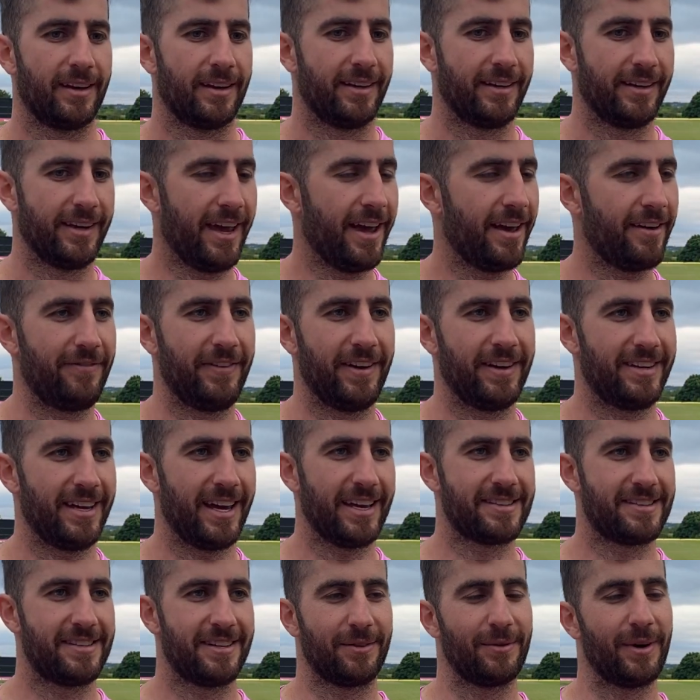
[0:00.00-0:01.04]
Yeah,
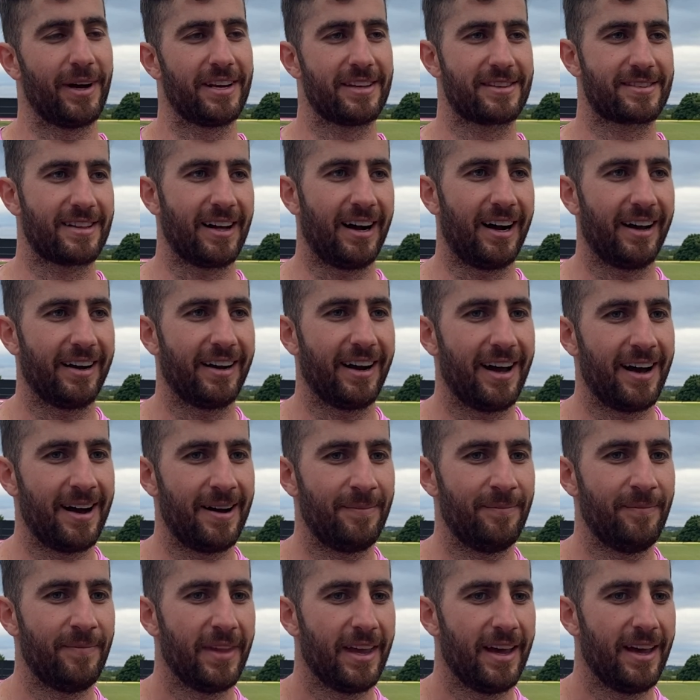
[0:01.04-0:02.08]
fantastic way to start.
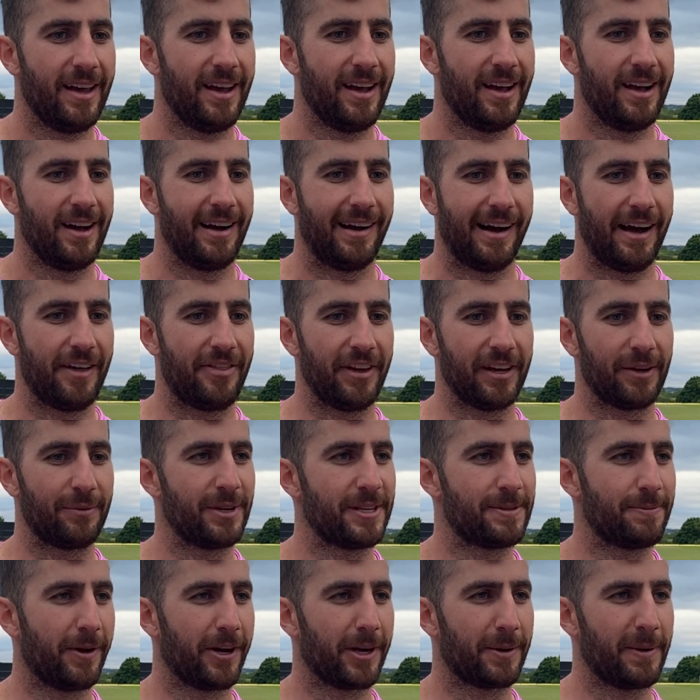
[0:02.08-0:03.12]
I think we
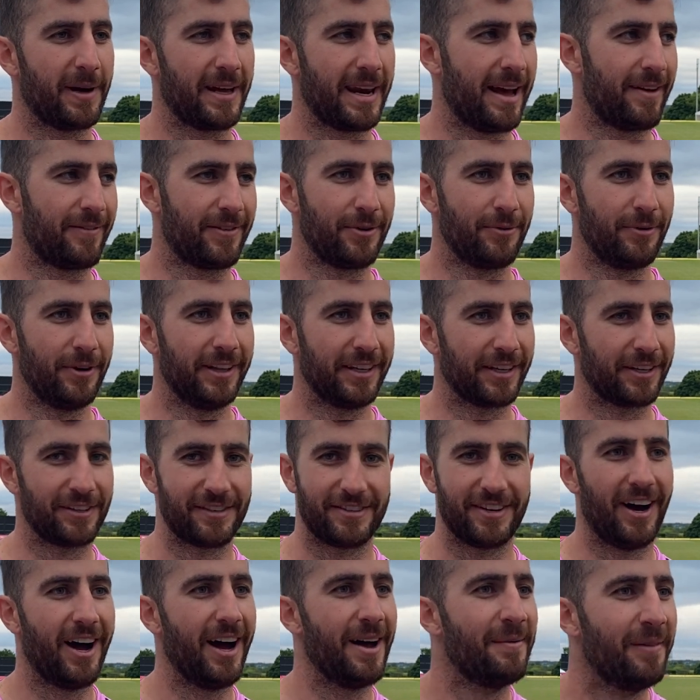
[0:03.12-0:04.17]
spoke about having a really good
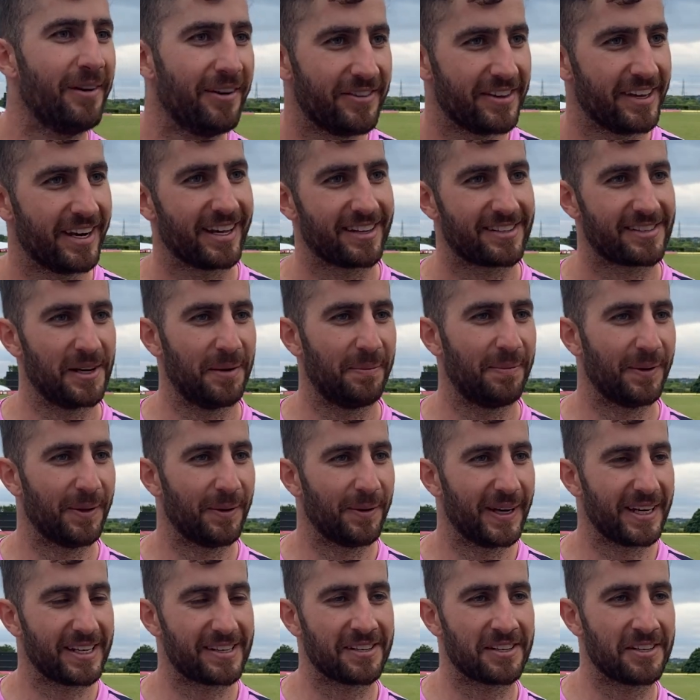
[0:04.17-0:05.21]
time over the next couple of
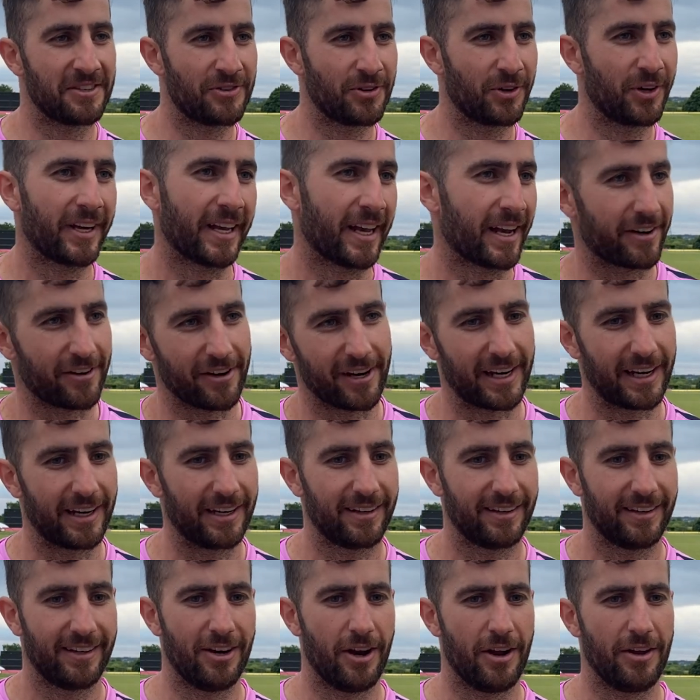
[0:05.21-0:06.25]
weeks and enjoying our cricket.
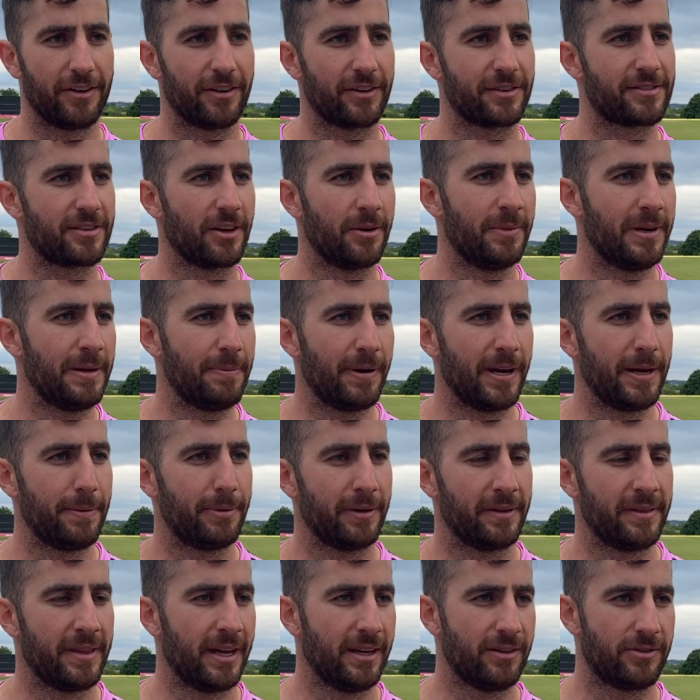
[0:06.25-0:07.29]
You know, you've got so many people
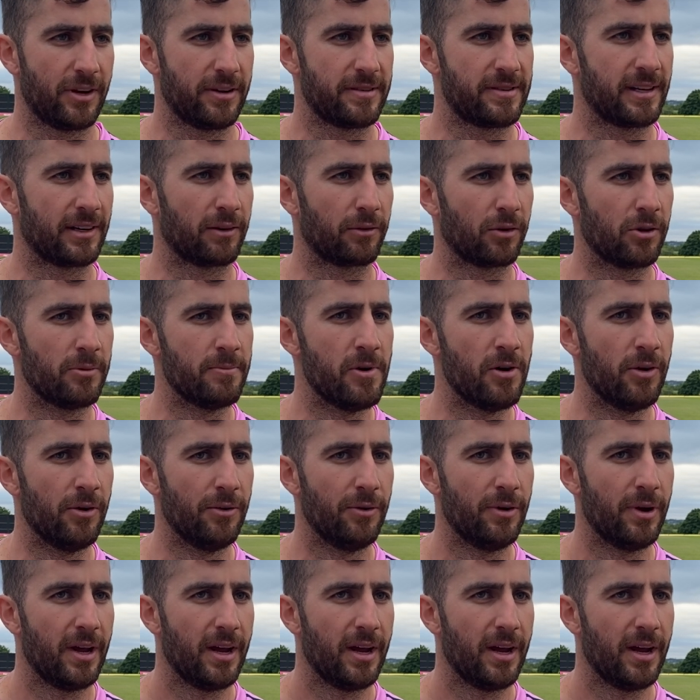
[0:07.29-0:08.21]
in that dressing room who